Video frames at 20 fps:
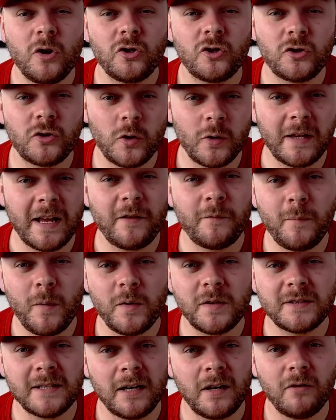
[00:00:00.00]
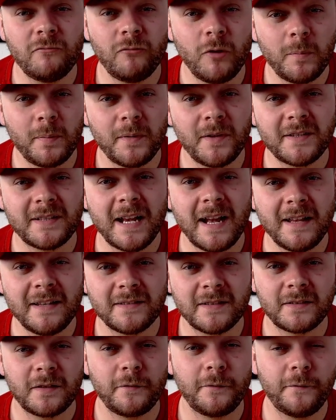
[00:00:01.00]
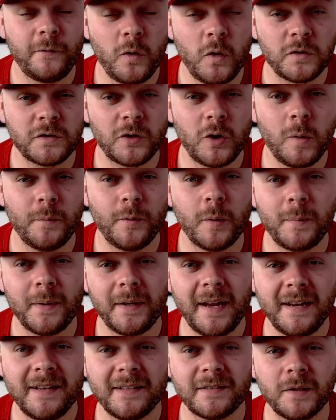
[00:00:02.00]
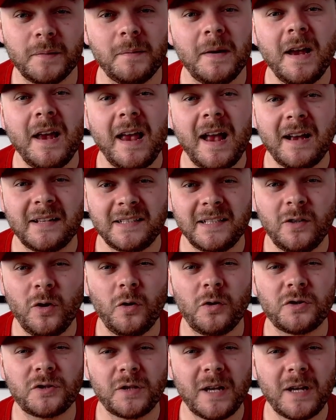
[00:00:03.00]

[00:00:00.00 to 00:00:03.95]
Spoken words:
should have Mo Salah rubbing his hands at the thought of coming up against him as he looks